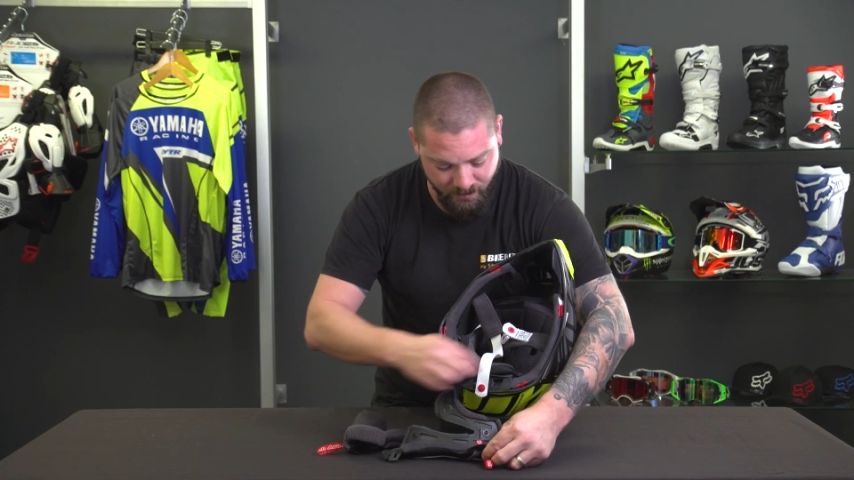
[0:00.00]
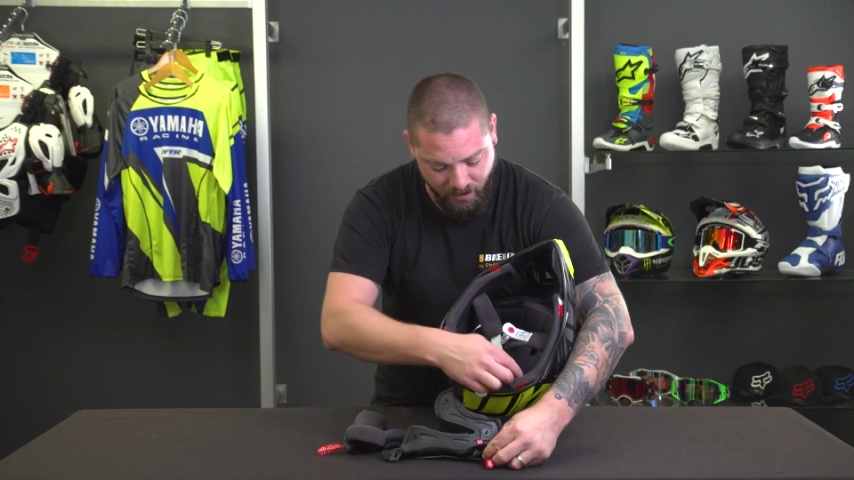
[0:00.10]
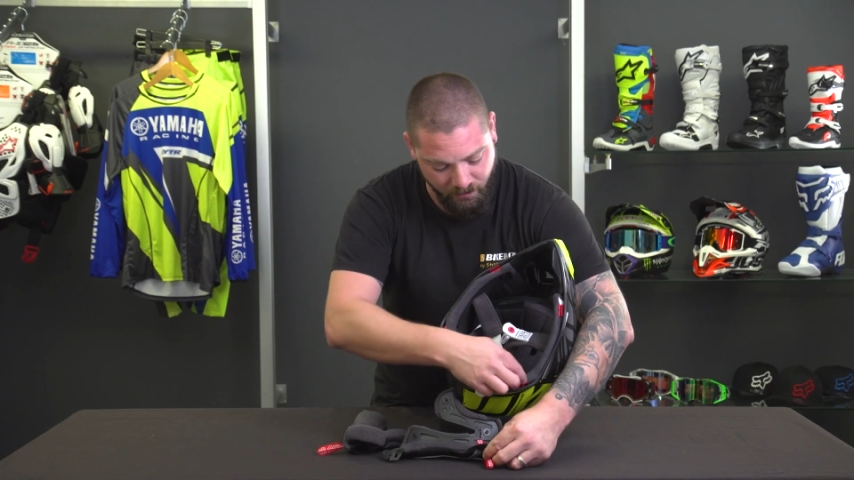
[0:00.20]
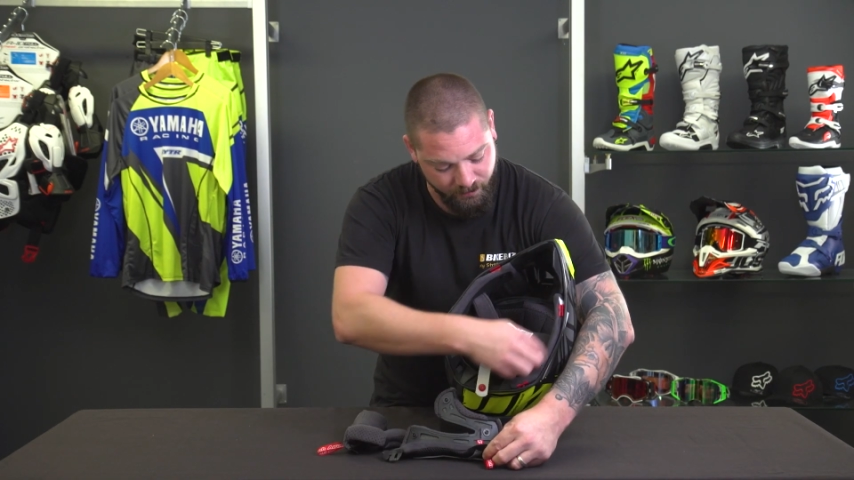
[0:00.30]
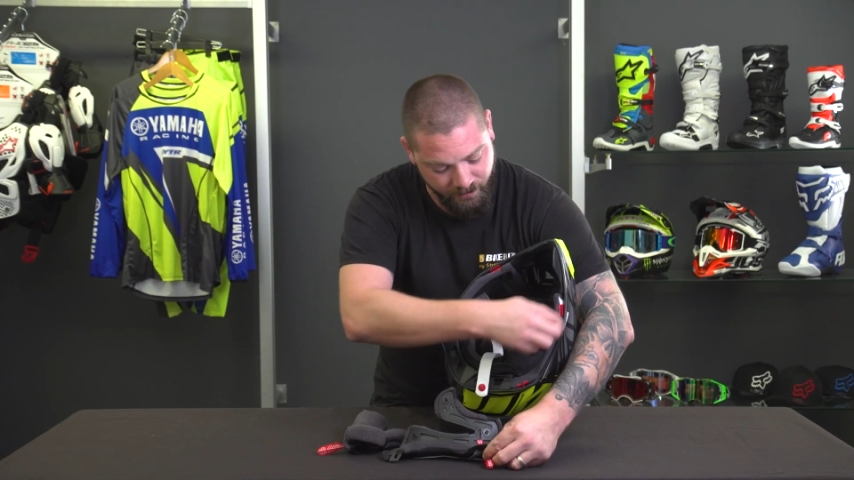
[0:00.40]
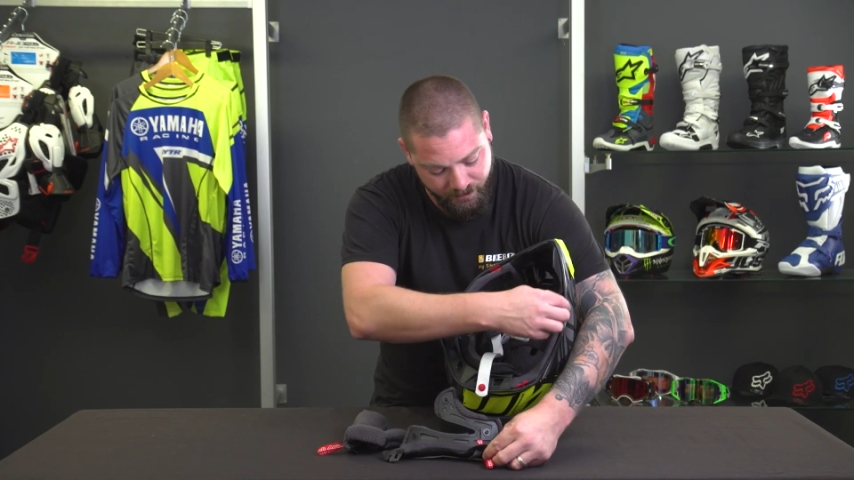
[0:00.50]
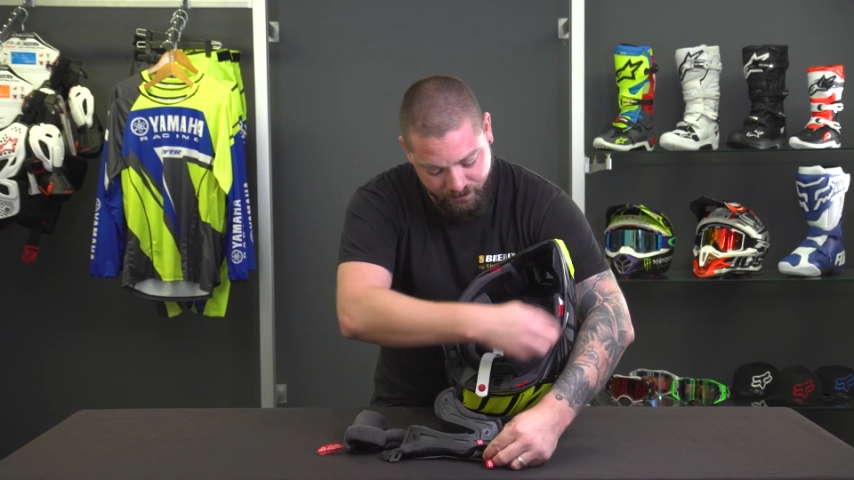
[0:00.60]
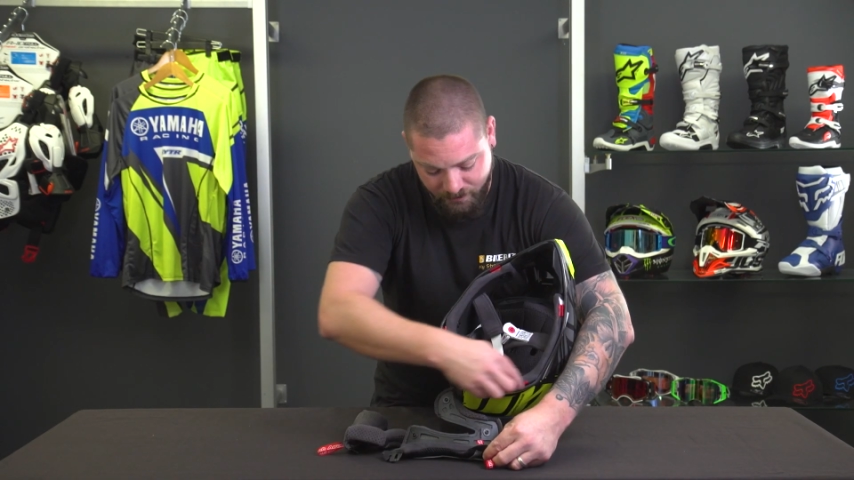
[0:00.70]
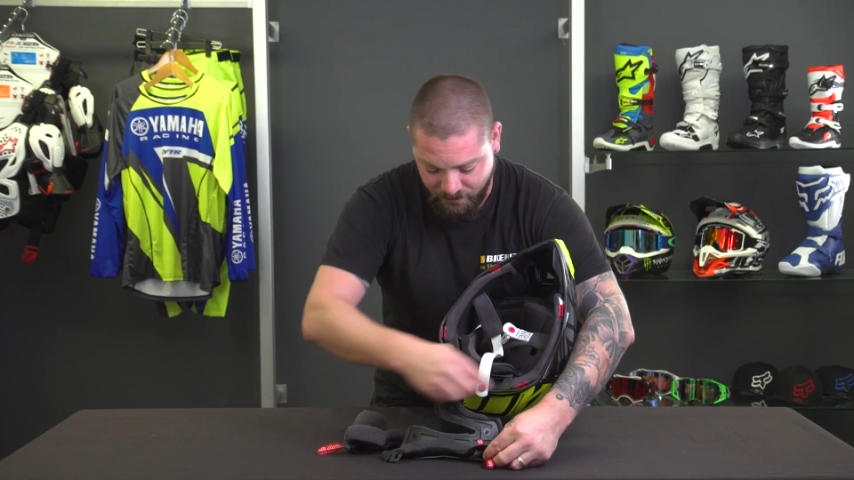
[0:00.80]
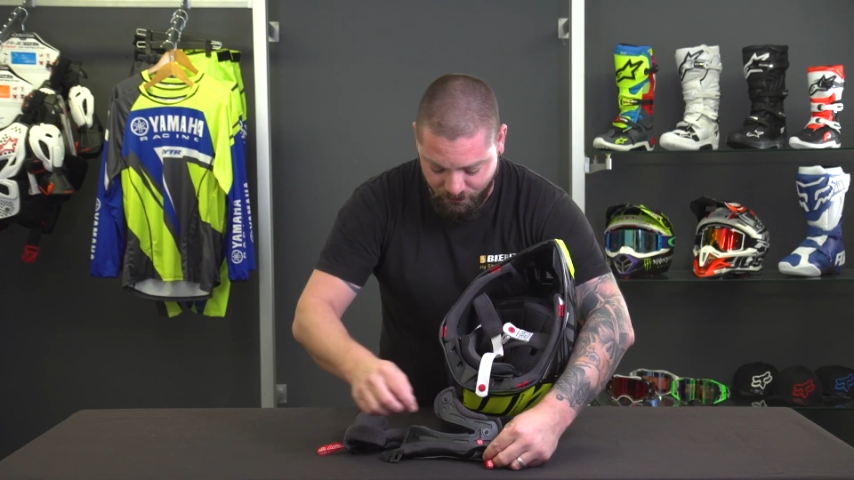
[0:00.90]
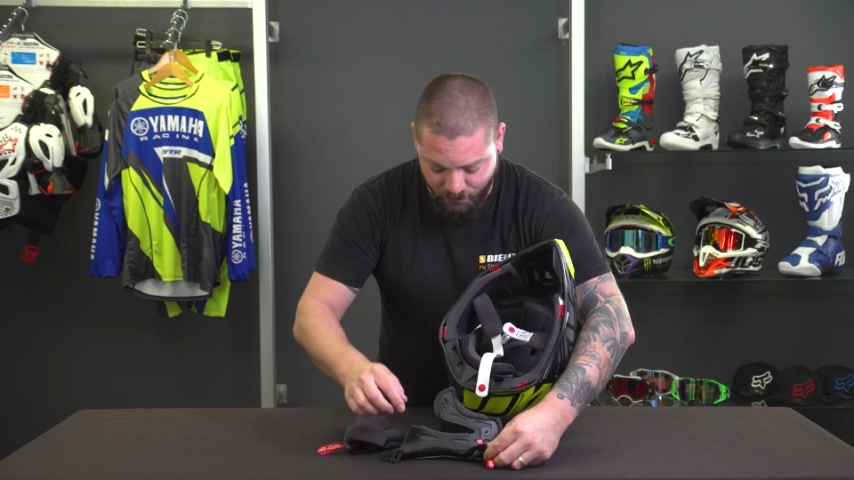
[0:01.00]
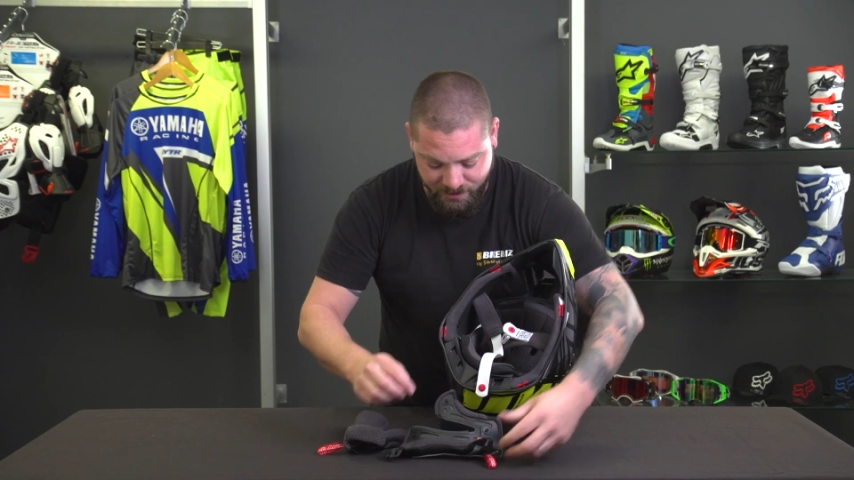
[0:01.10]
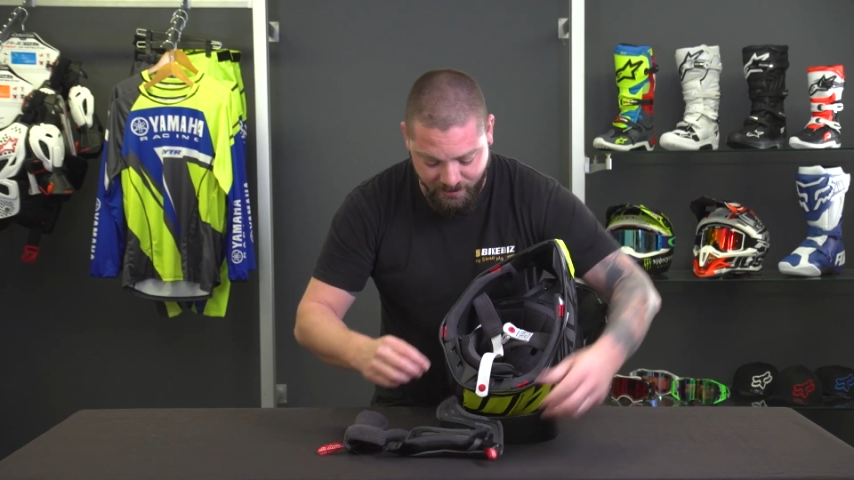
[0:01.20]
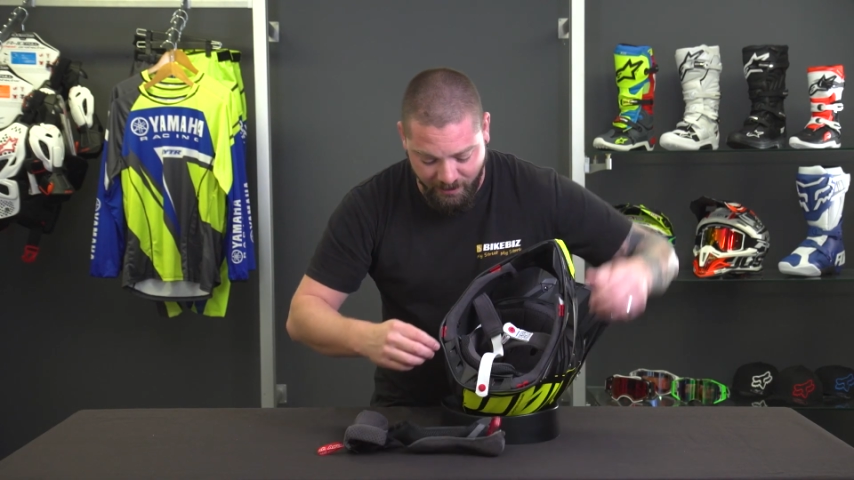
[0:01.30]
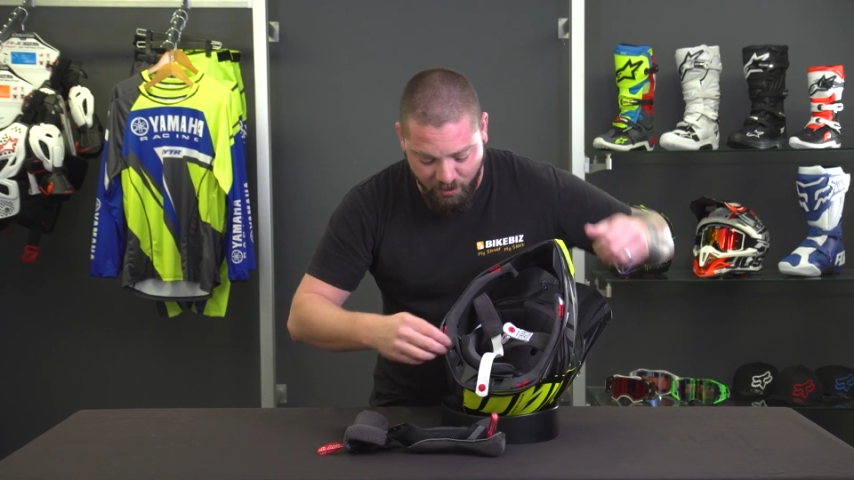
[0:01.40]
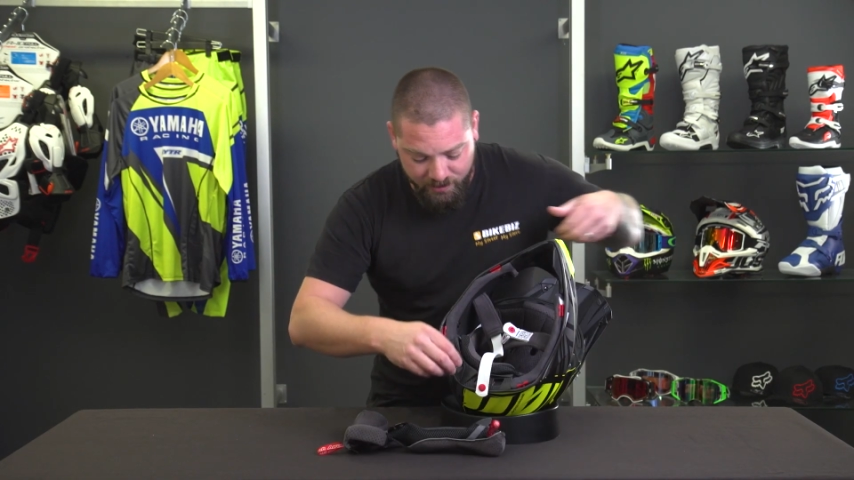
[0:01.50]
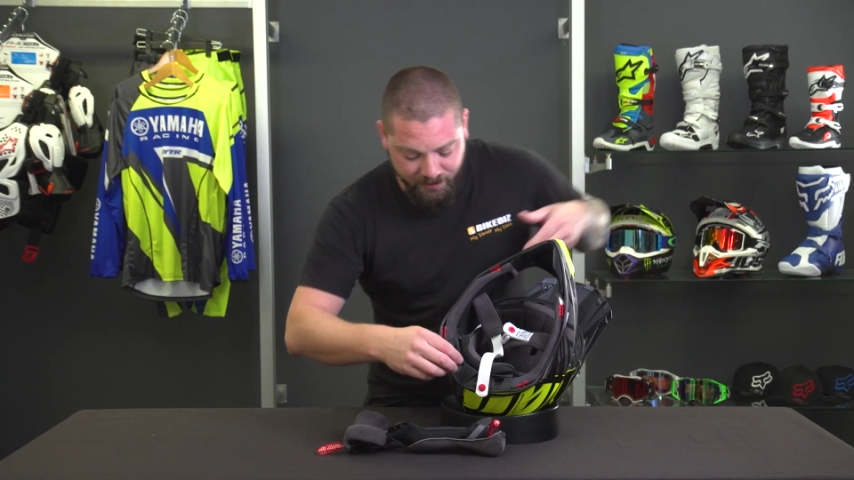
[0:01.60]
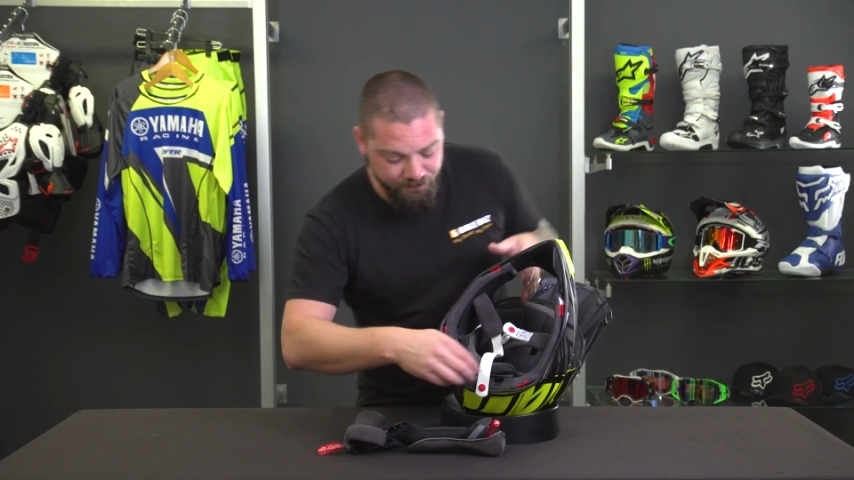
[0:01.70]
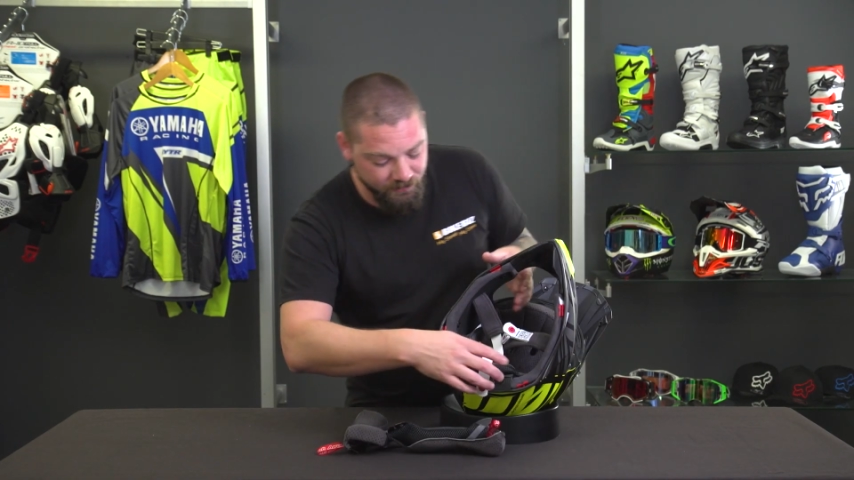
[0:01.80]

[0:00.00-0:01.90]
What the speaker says: along the ridge of the helmet.